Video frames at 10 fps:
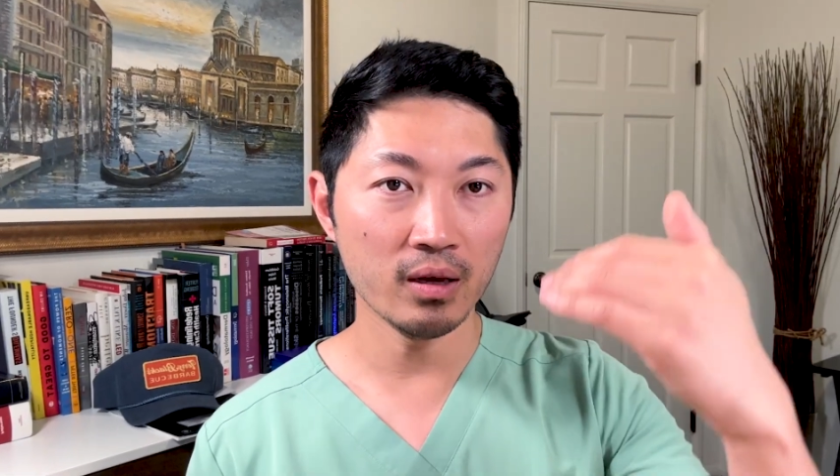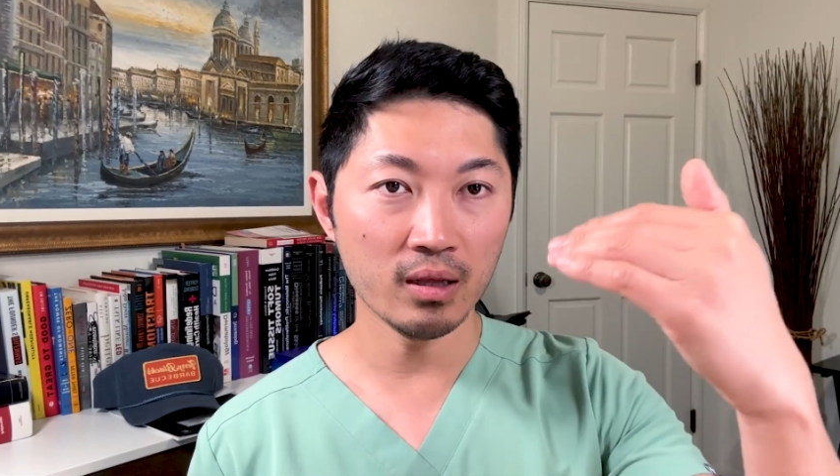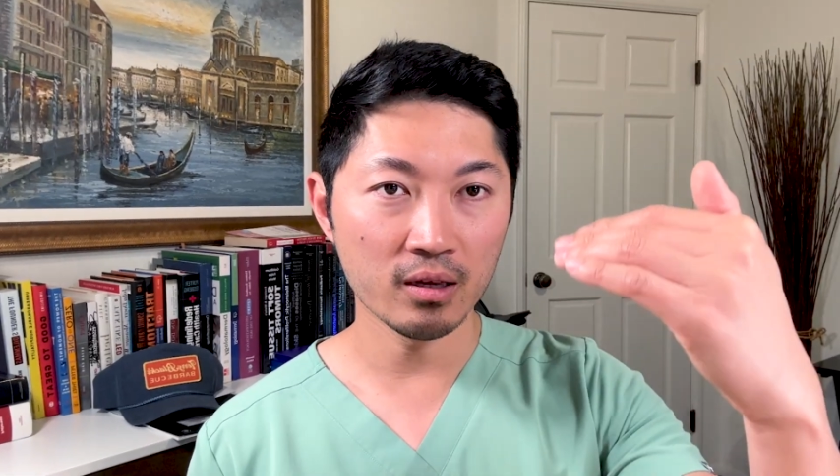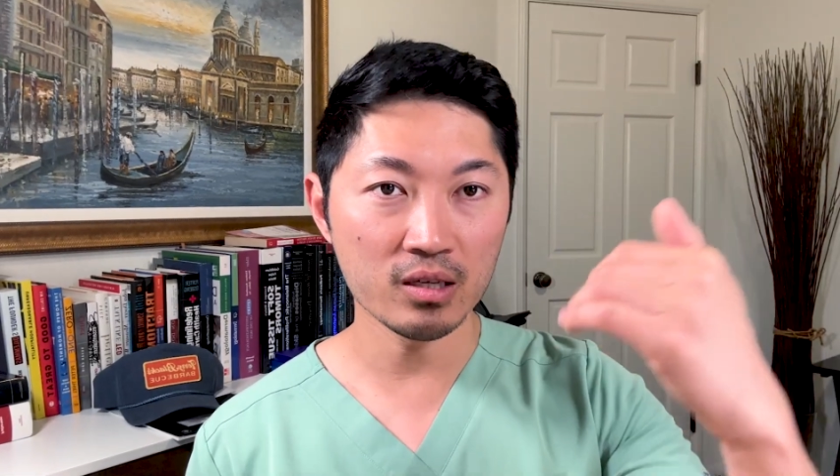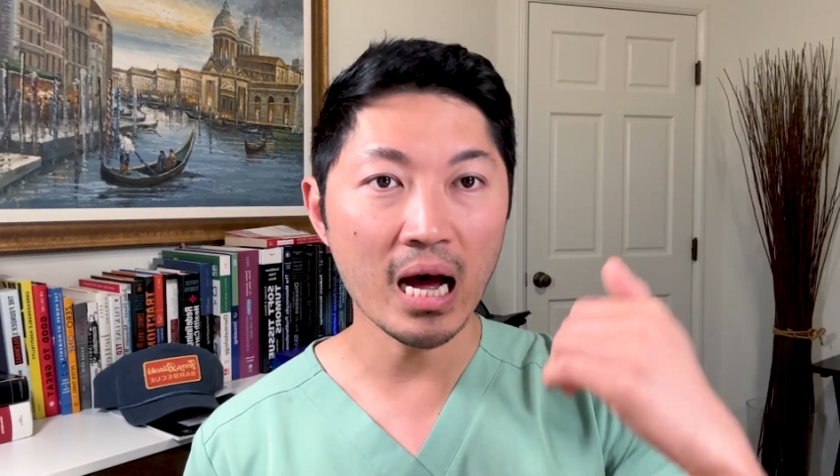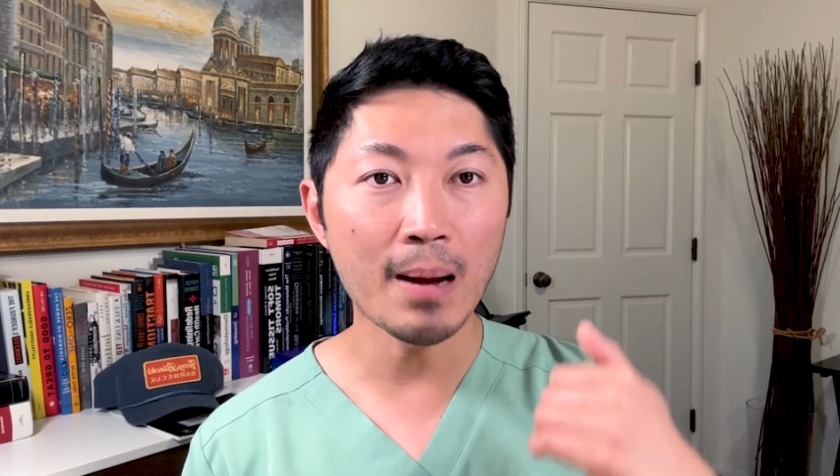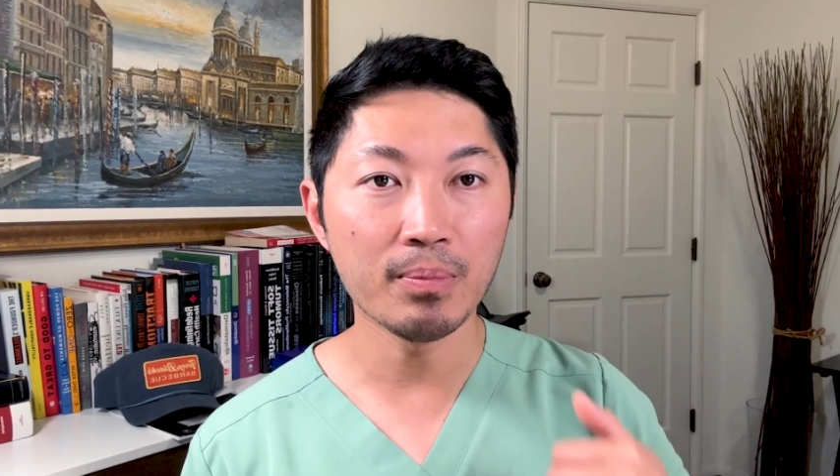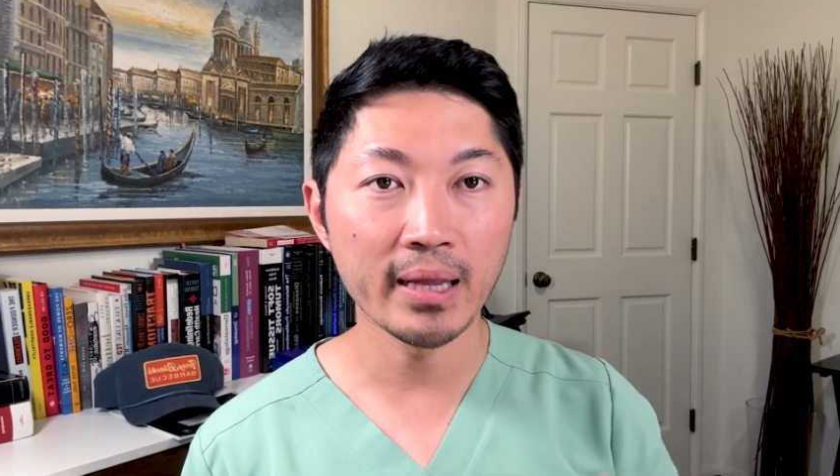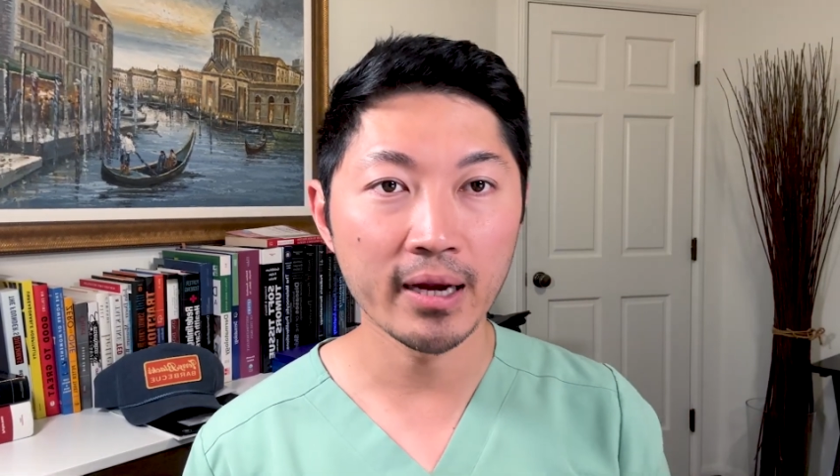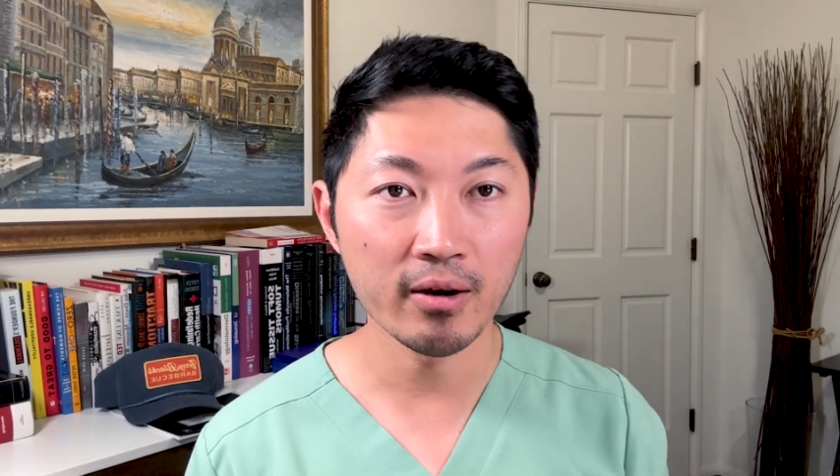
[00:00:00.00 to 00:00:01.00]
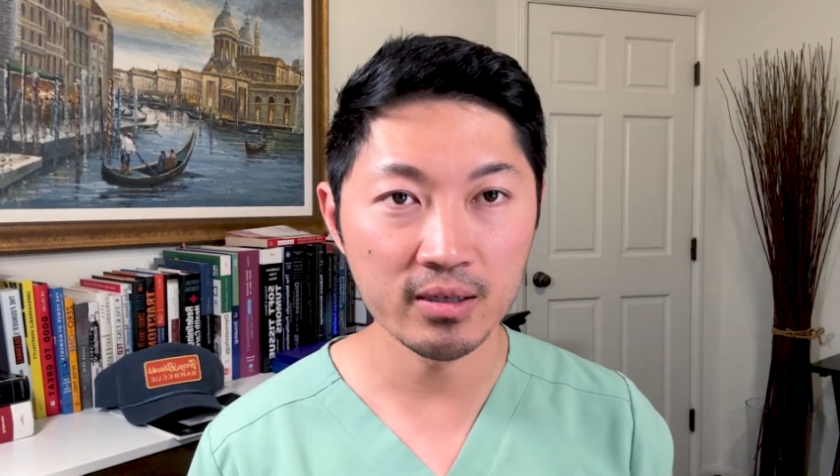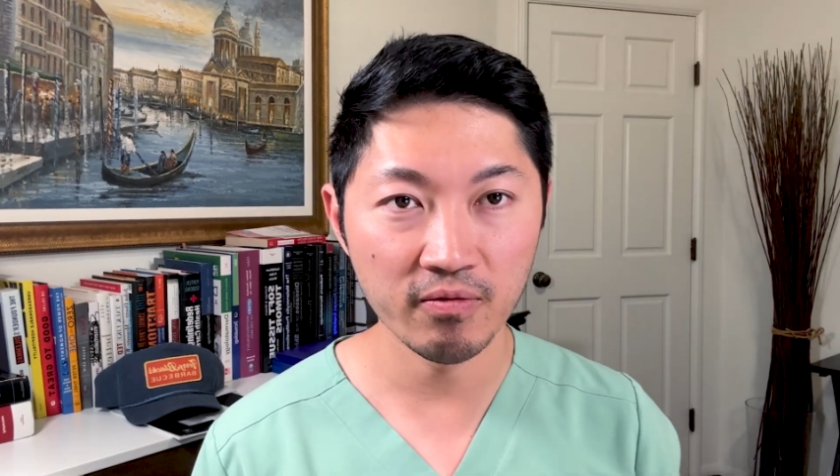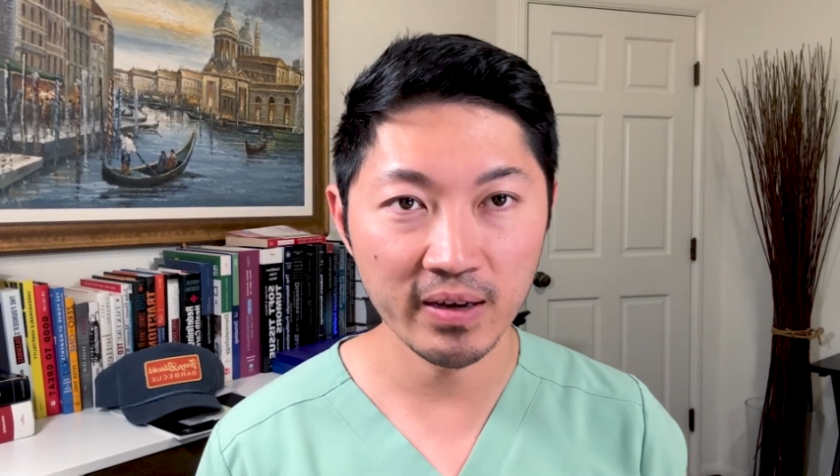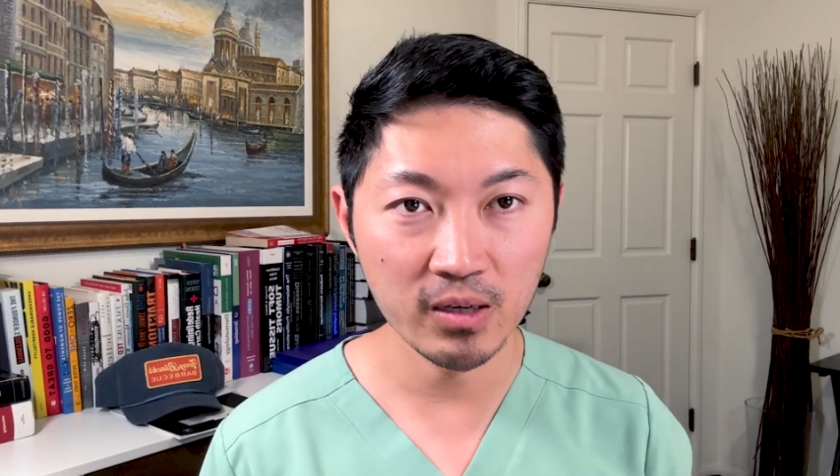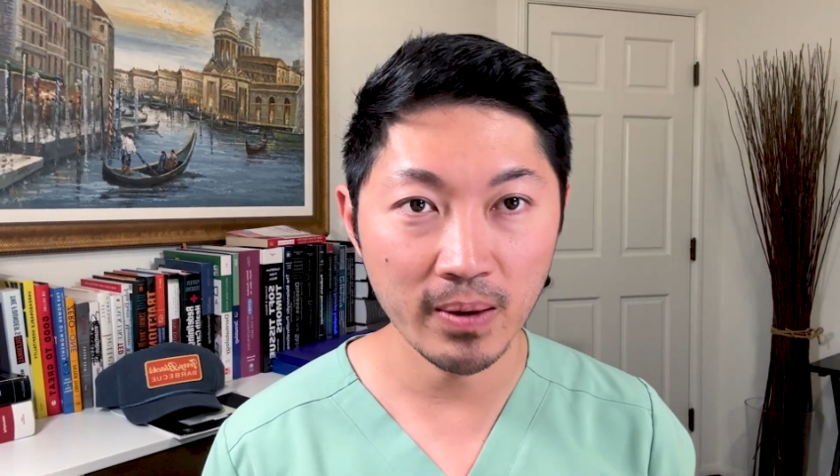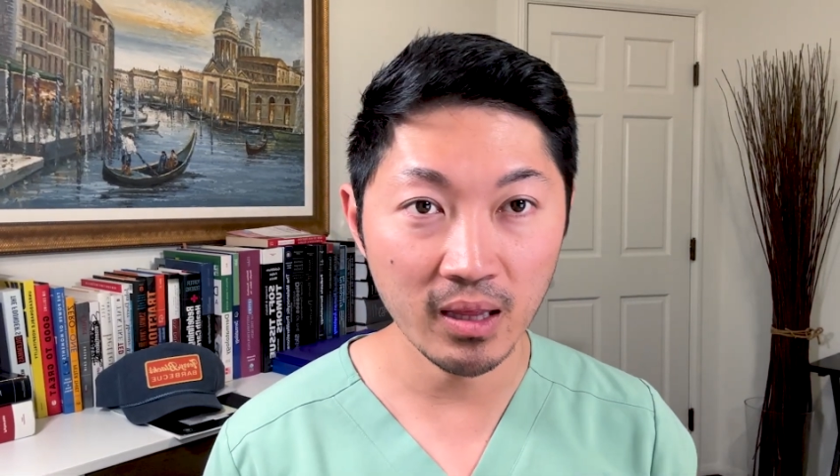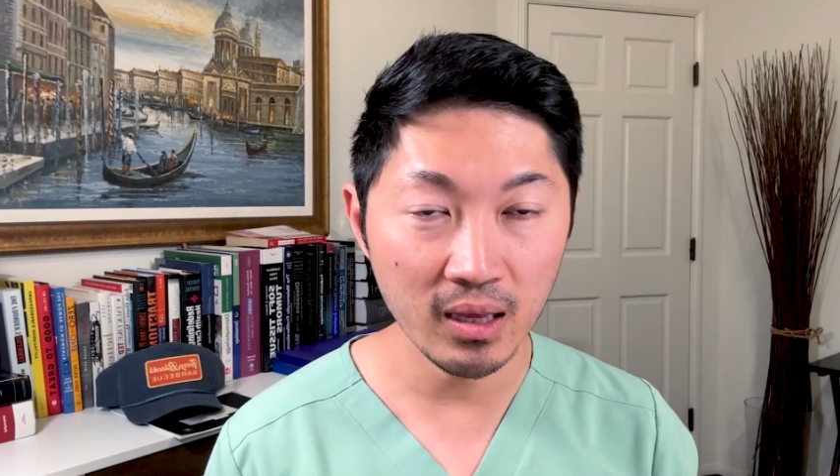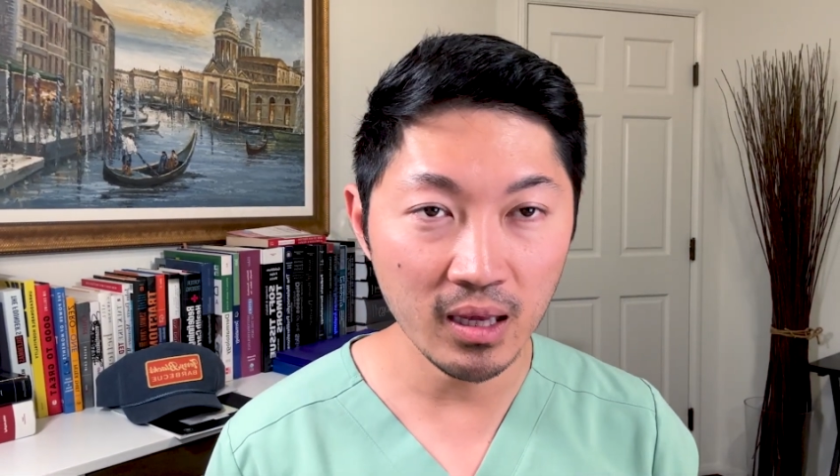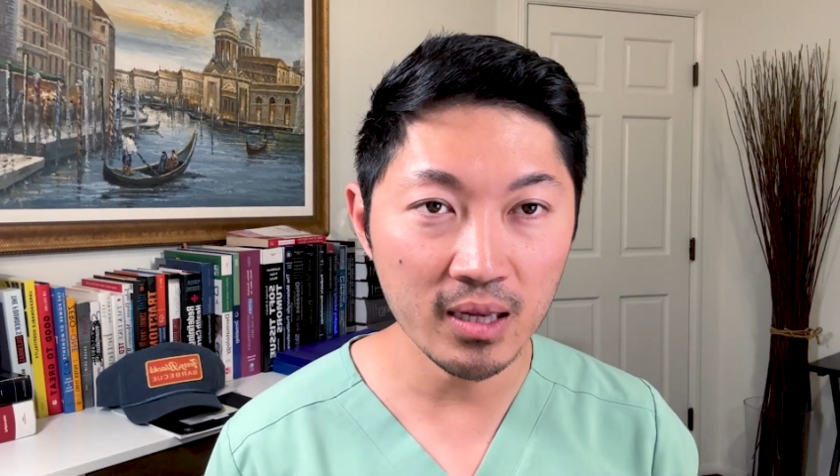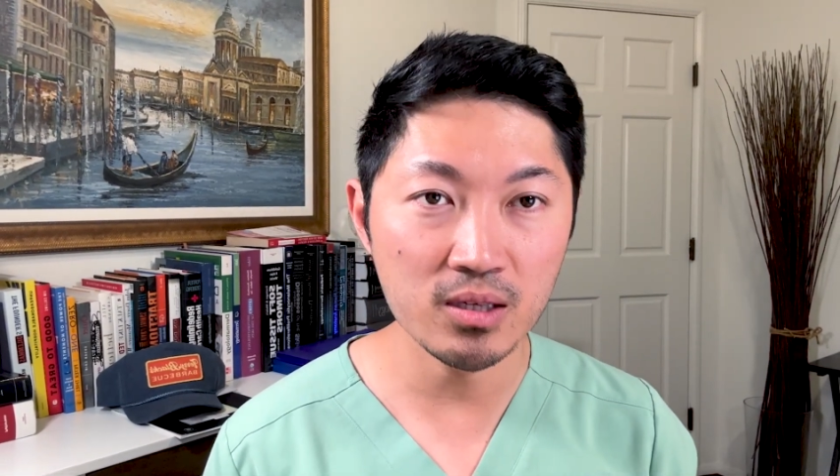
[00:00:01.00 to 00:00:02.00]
the top layer is affected by the heat,